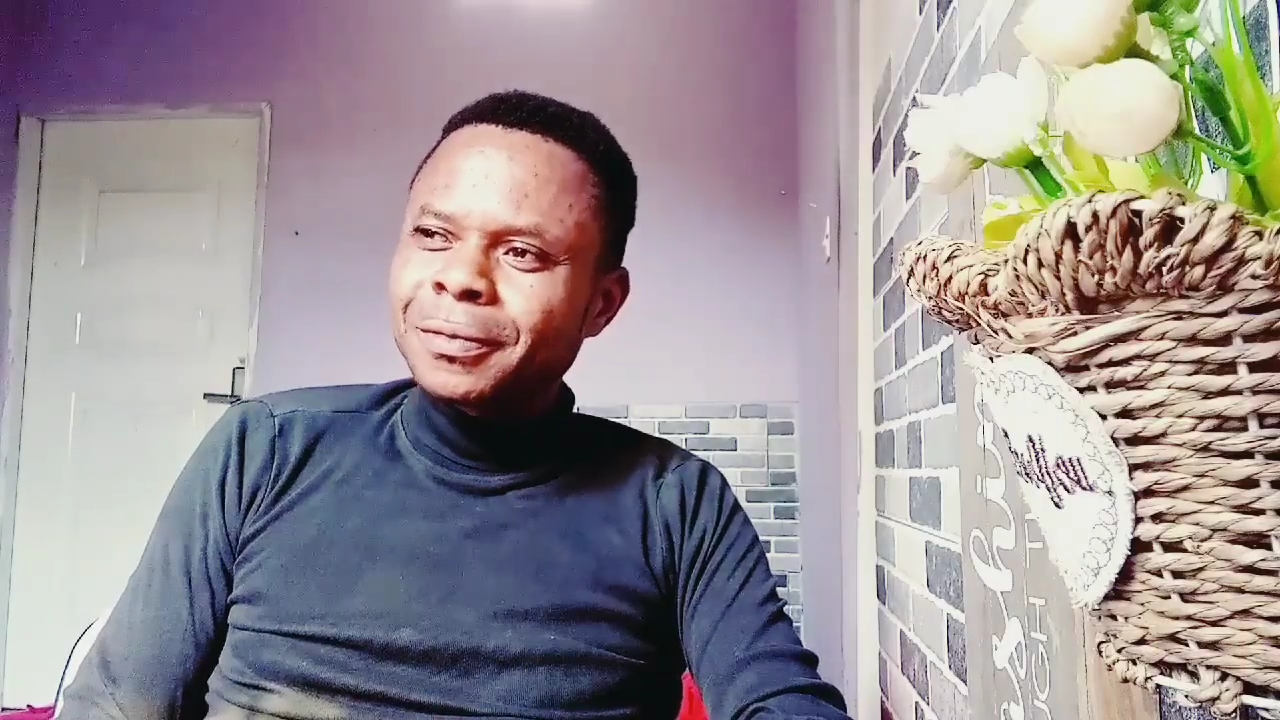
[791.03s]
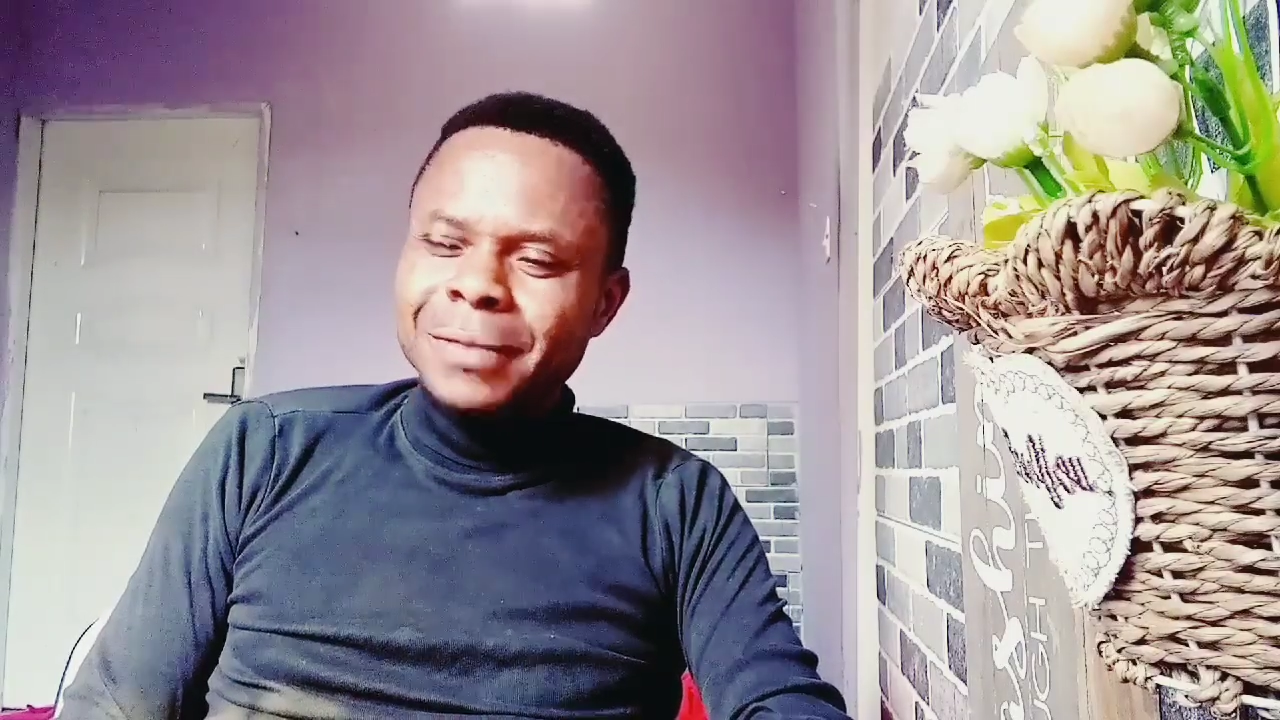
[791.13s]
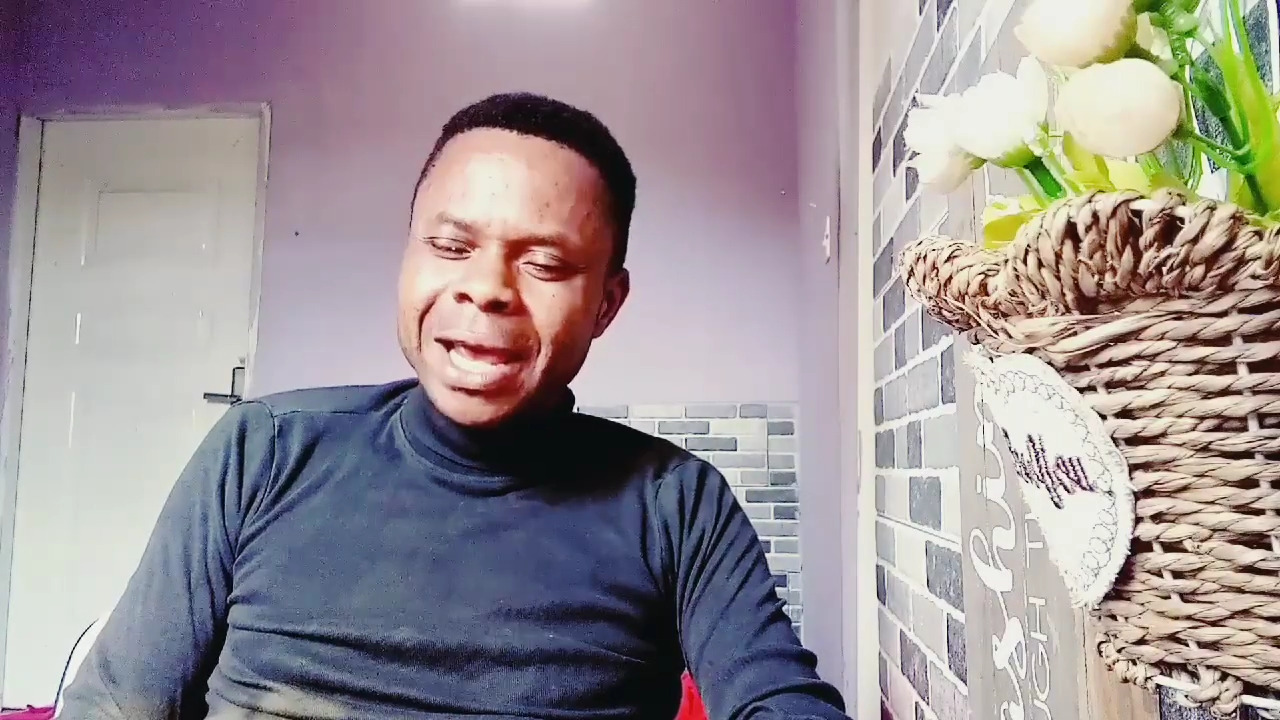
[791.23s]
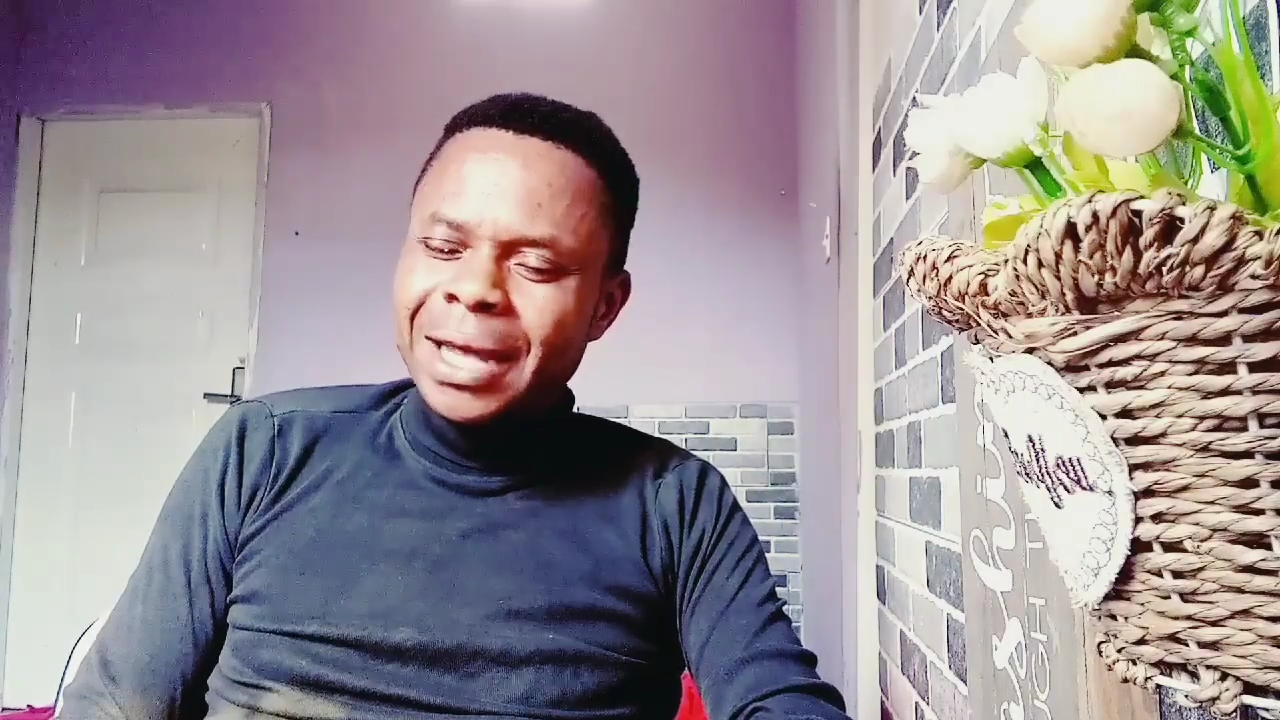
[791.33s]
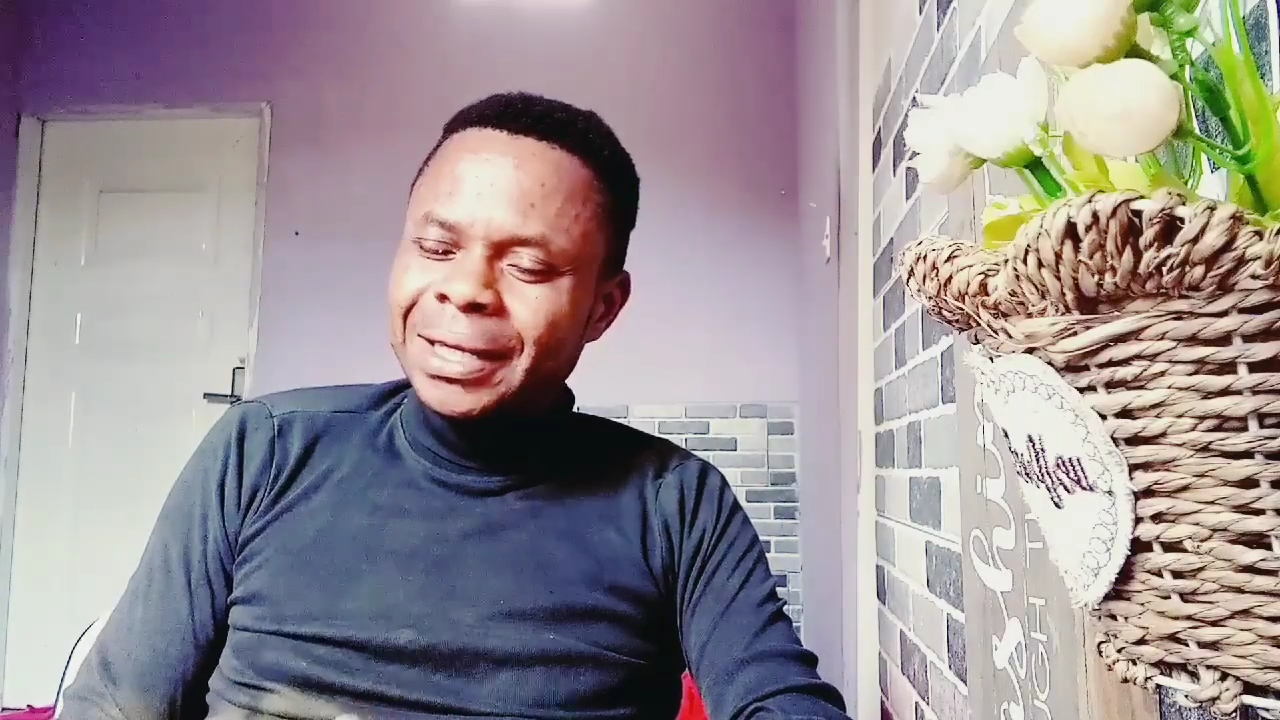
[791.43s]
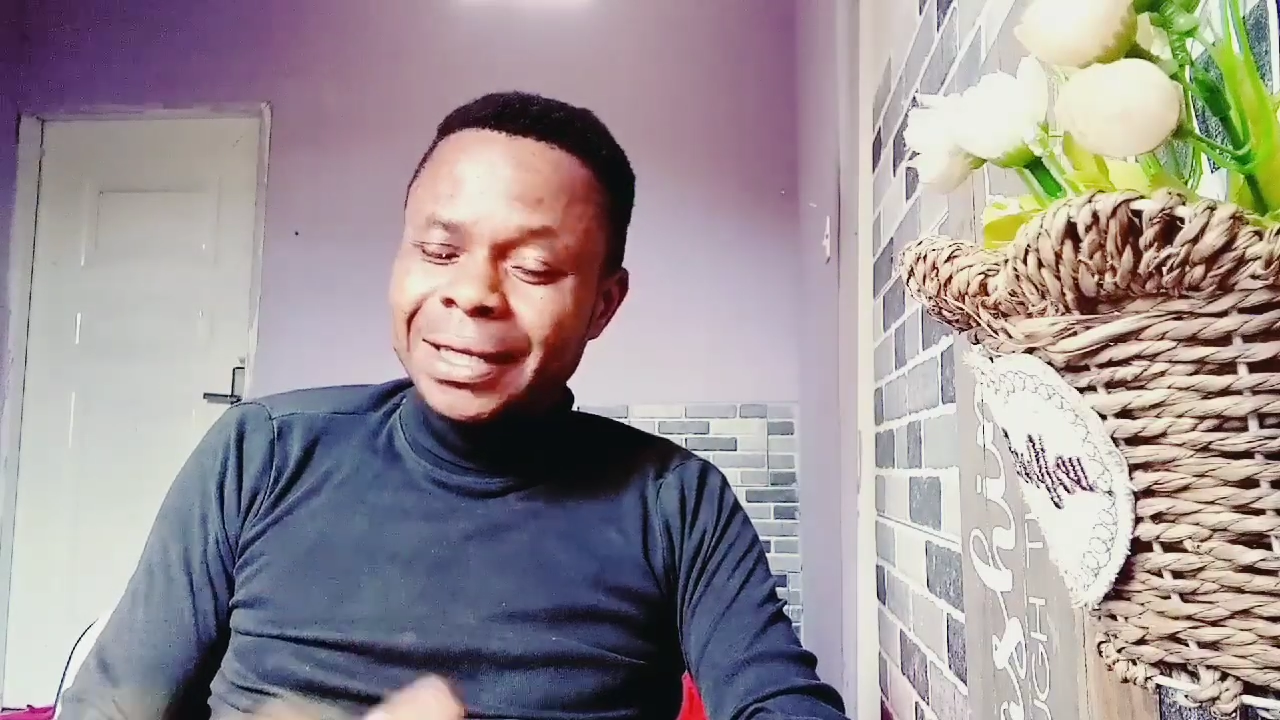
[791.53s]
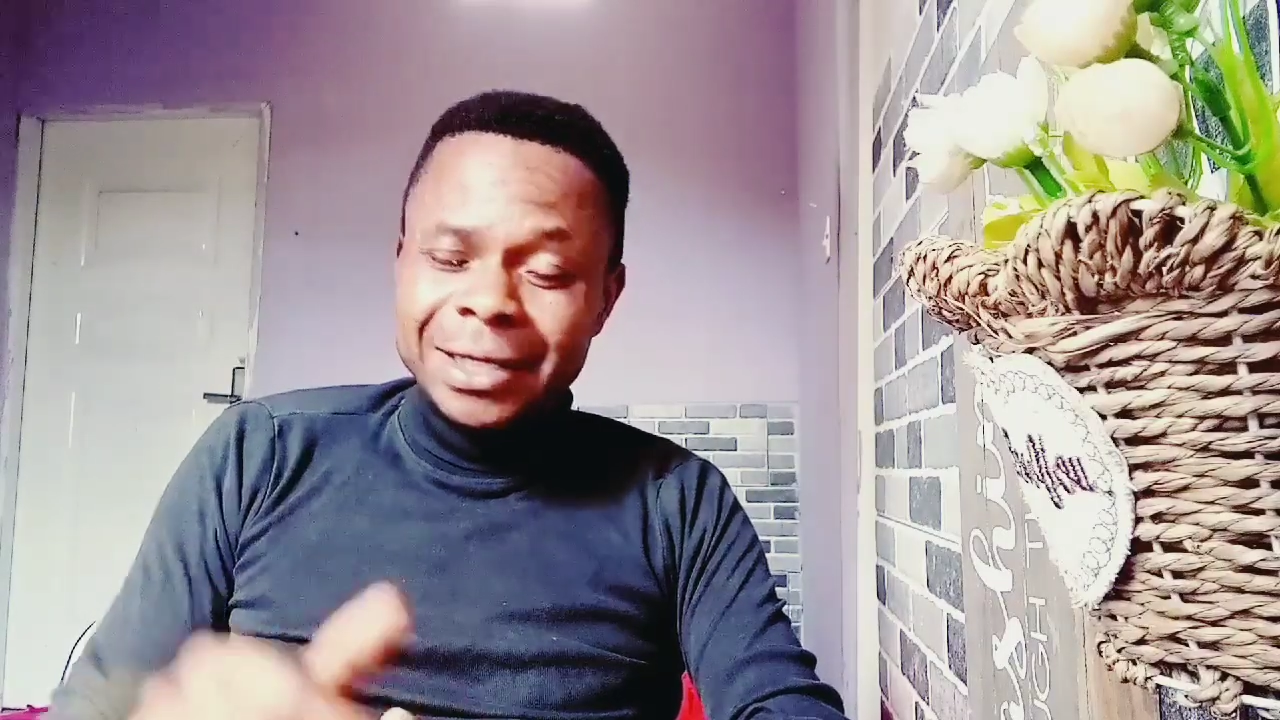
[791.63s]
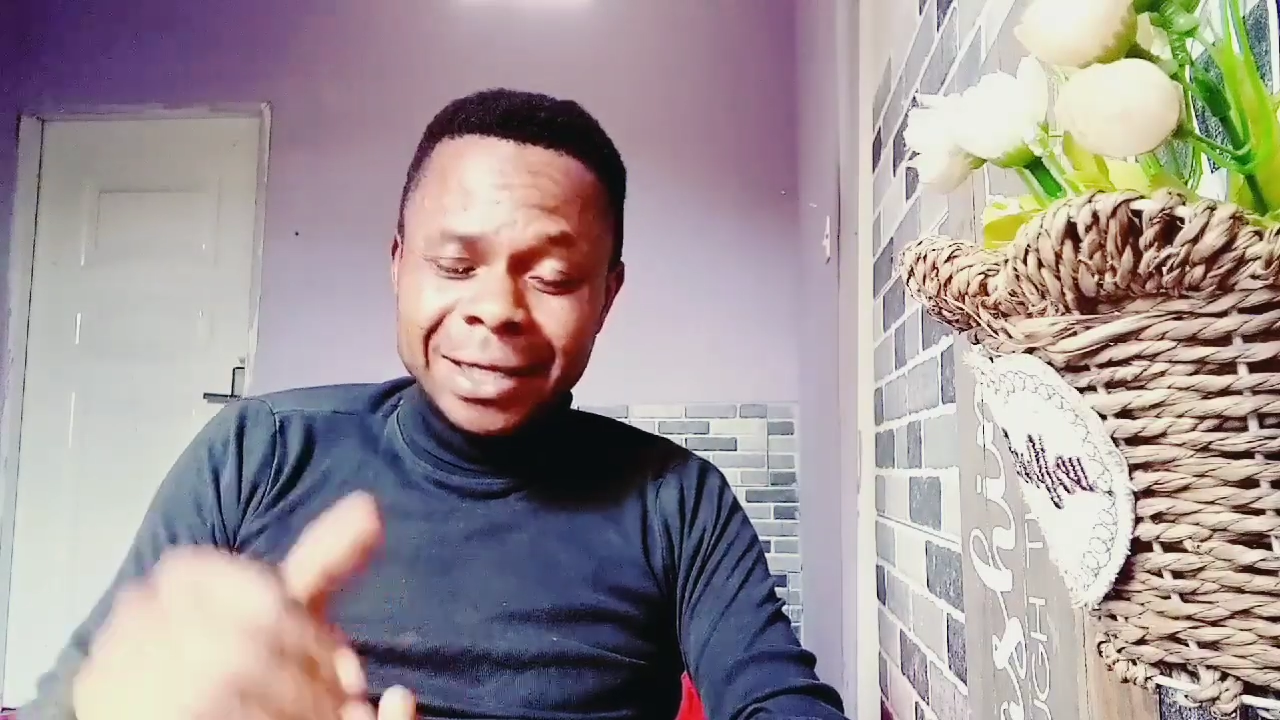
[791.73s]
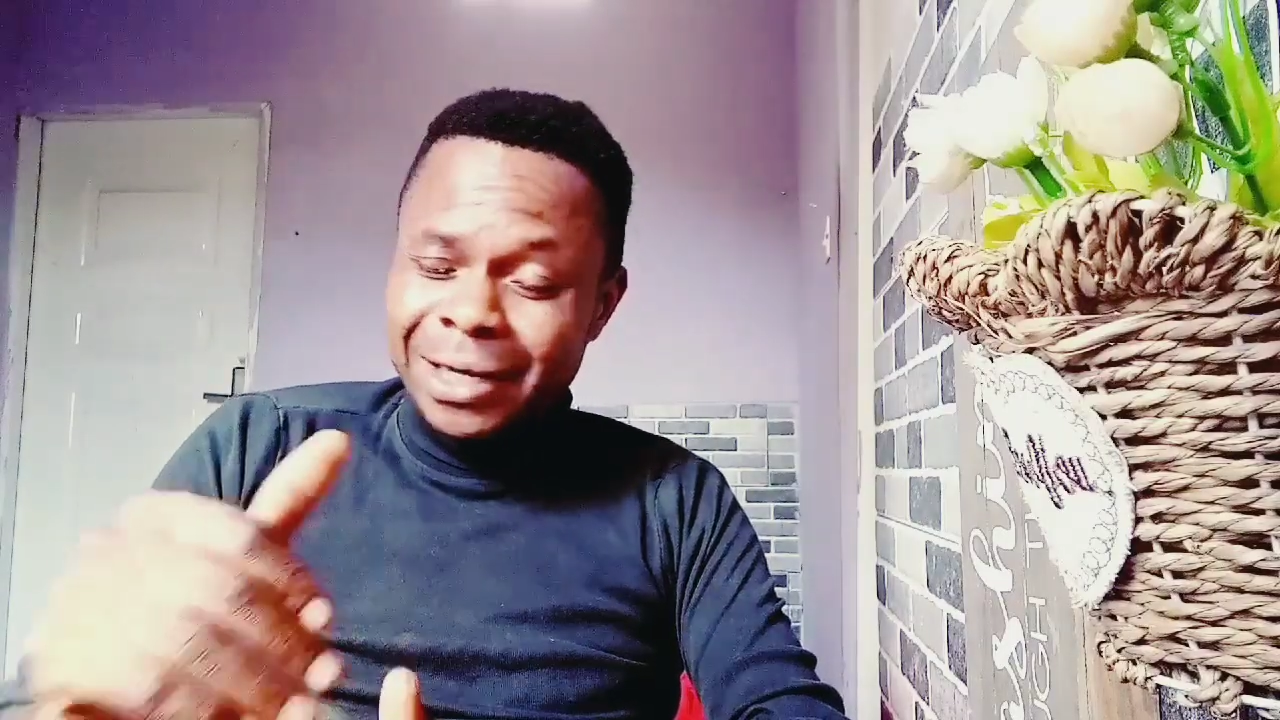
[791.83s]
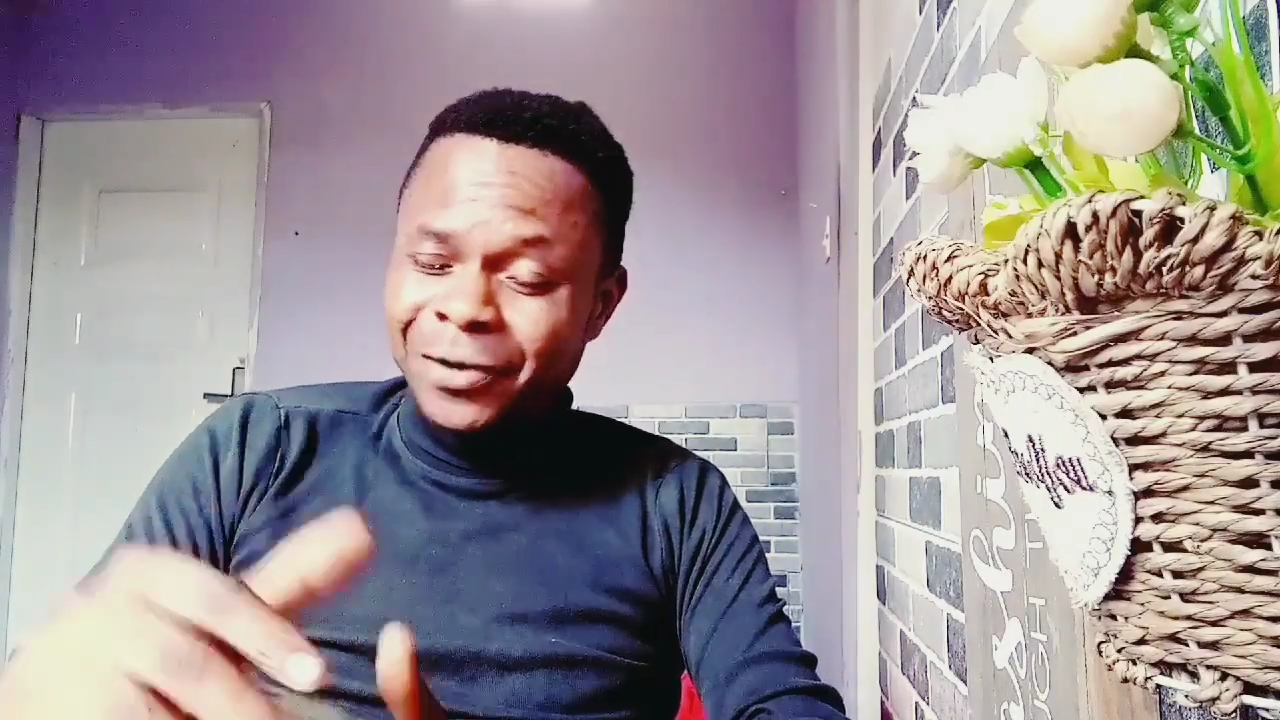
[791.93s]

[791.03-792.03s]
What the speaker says: man, a